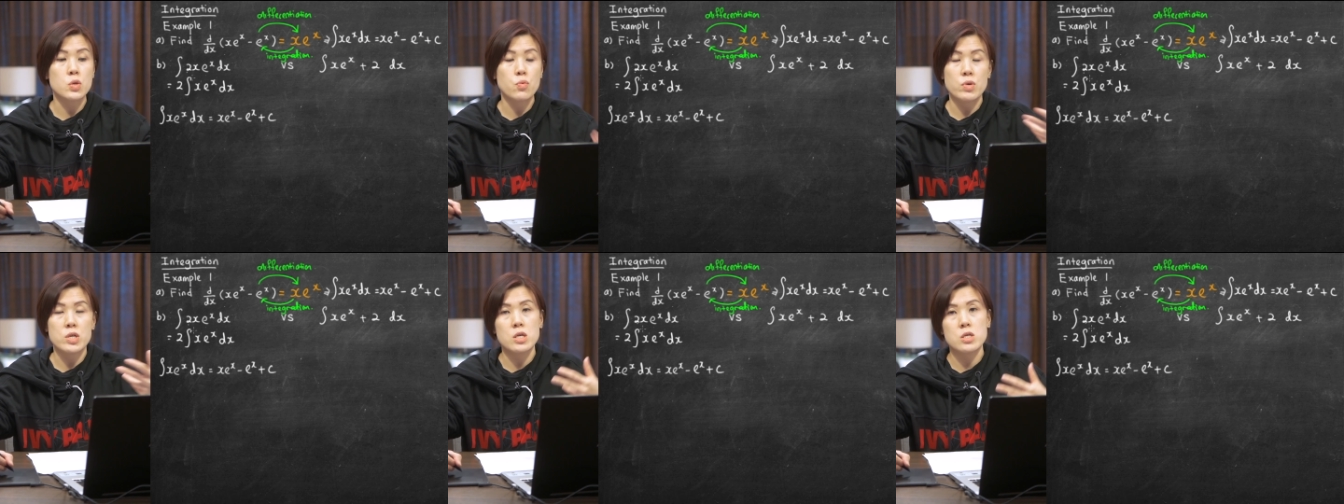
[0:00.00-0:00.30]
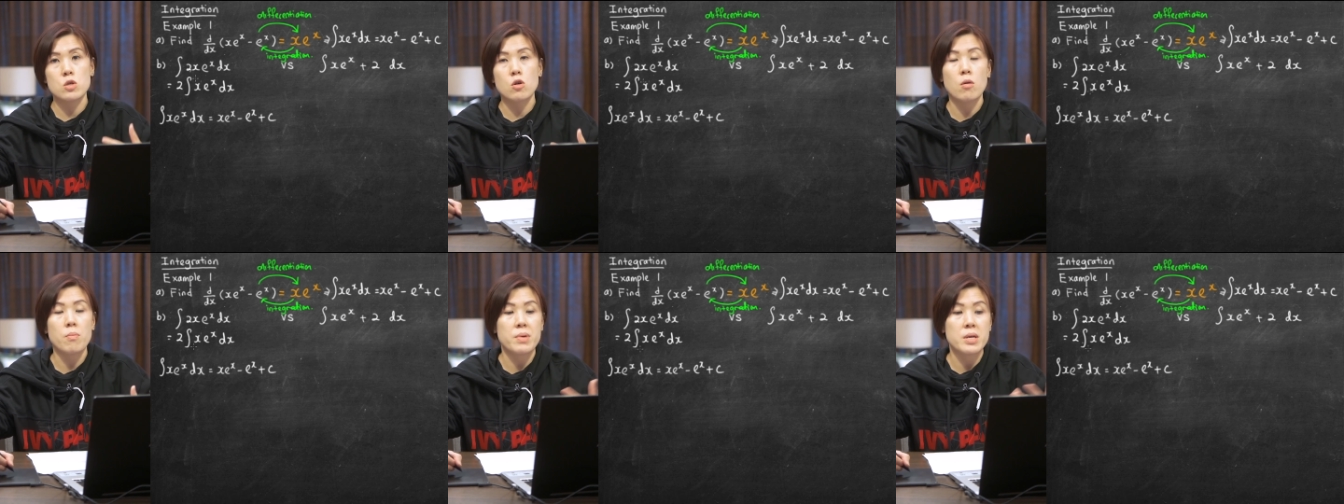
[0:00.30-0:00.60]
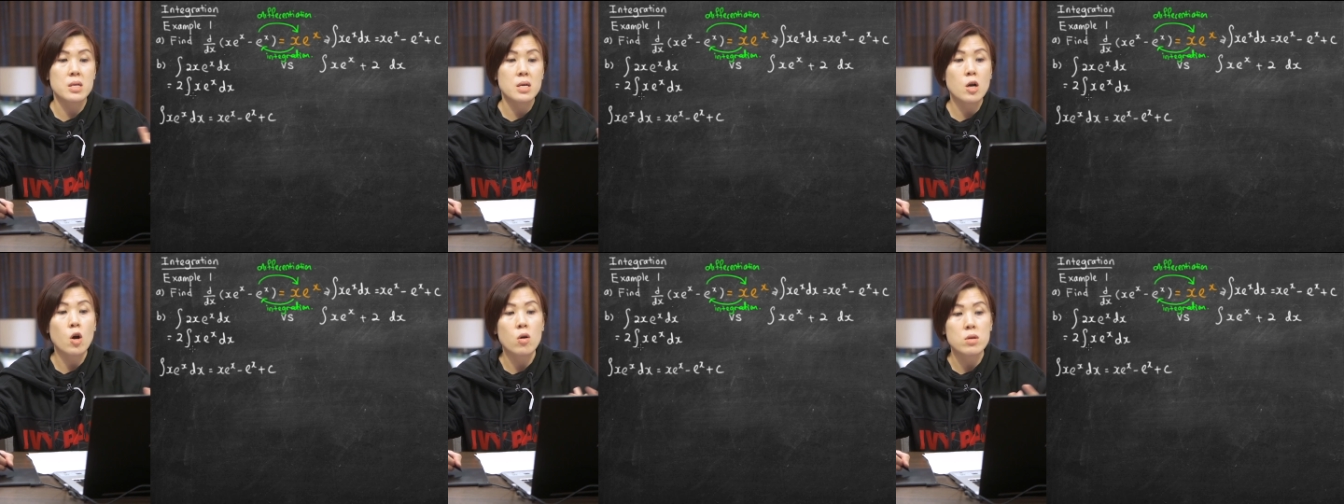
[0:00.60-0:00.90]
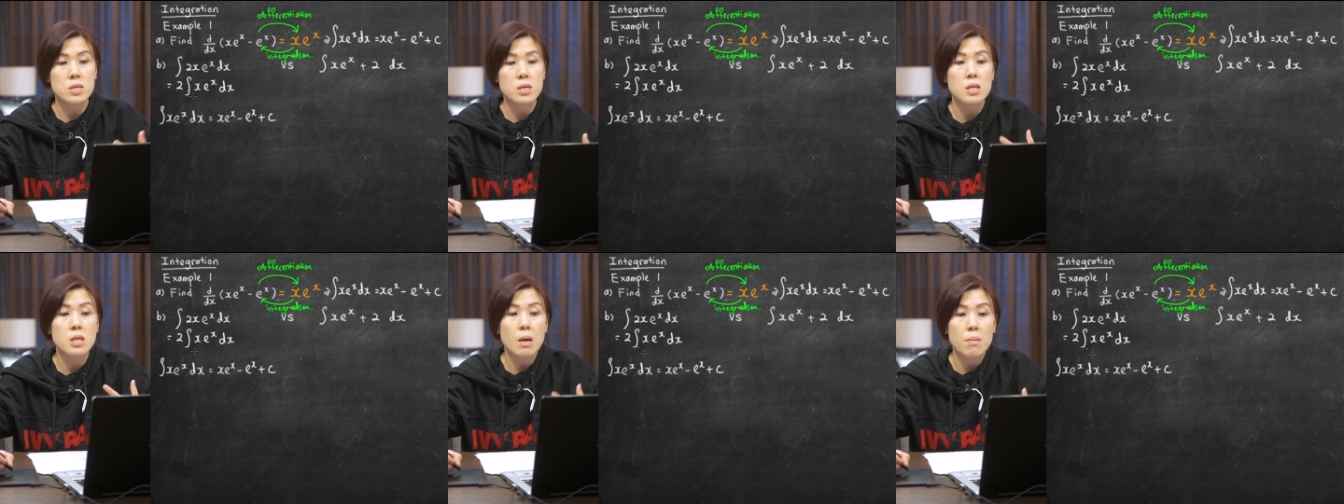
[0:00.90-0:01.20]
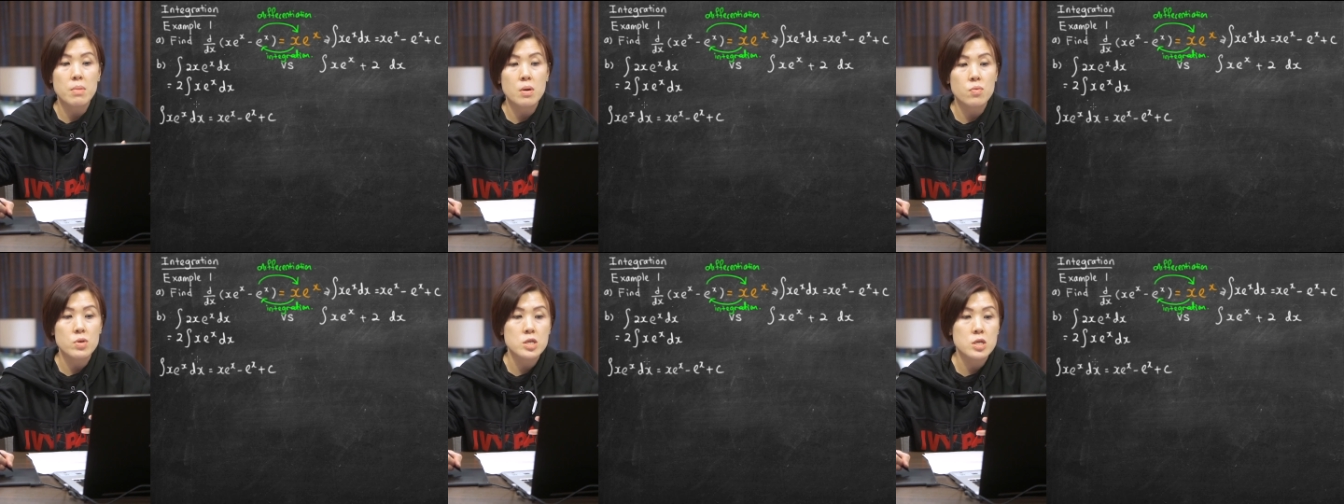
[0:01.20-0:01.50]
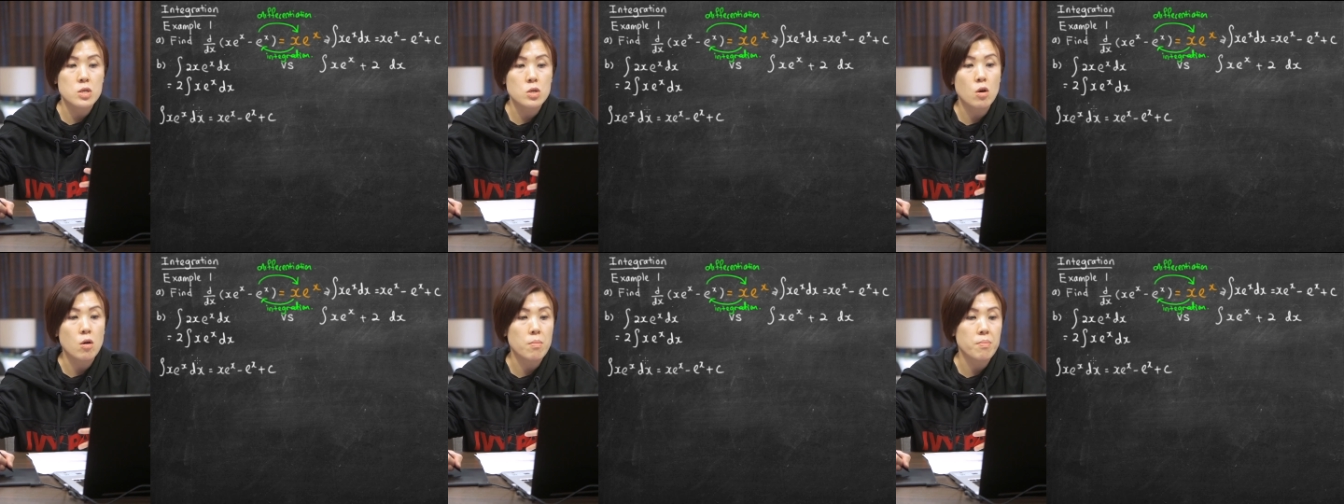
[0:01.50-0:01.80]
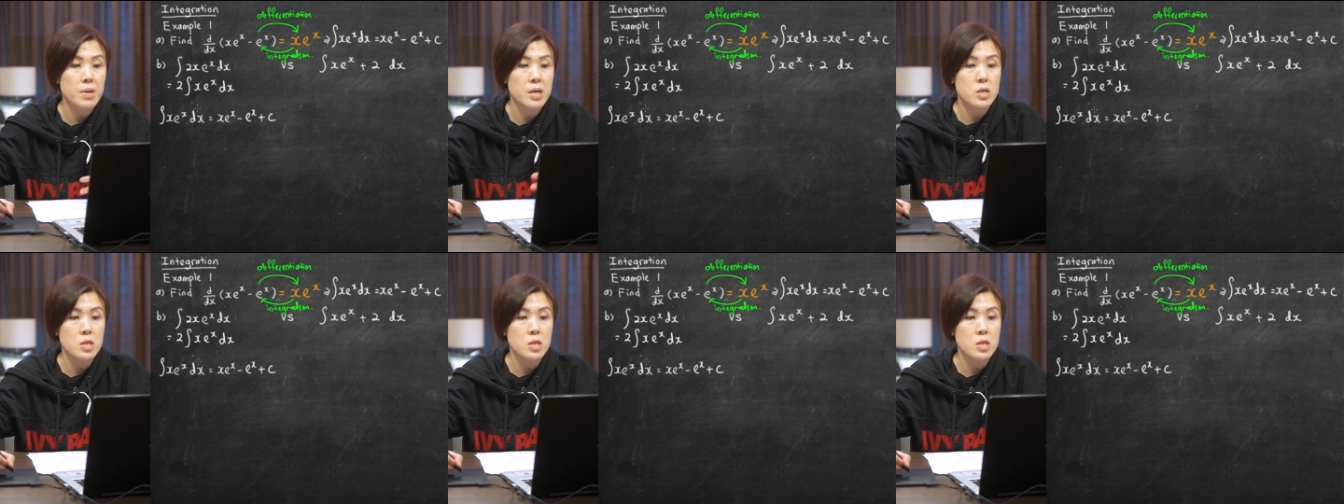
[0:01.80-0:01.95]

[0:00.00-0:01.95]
we just copy. The constant number, we just copy.